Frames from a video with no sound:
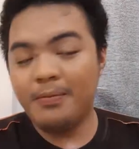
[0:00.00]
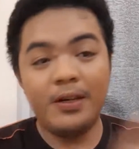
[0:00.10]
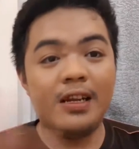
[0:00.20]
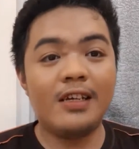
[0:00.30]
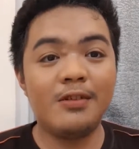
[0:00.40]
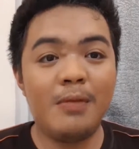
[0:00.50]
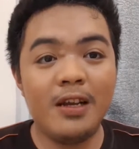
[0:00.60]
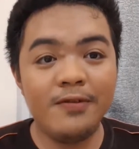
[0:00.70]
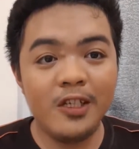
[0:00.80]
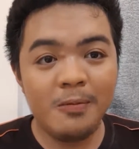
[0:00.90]
But as you might
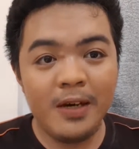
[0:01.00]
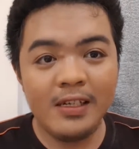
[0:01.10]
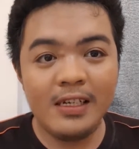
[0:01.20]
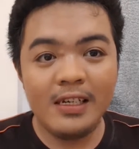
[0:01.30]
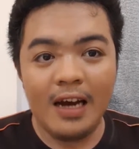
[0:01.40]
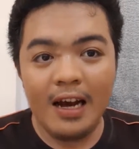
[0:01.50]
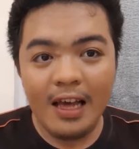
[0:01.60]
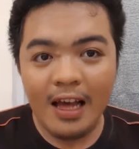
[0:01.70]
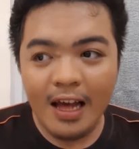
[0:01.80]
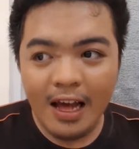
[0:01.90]
have suspected,
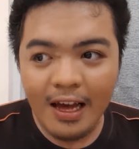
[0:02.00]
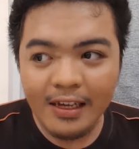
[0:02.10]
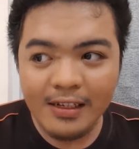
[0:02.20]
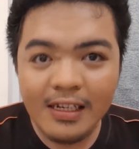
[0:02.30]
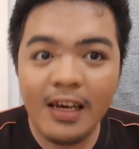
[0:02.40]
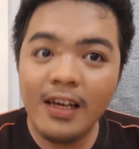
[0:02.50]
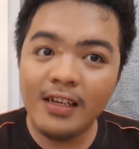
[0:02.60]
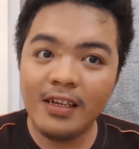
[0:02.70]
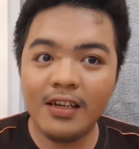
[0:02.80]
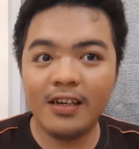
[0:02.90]
I did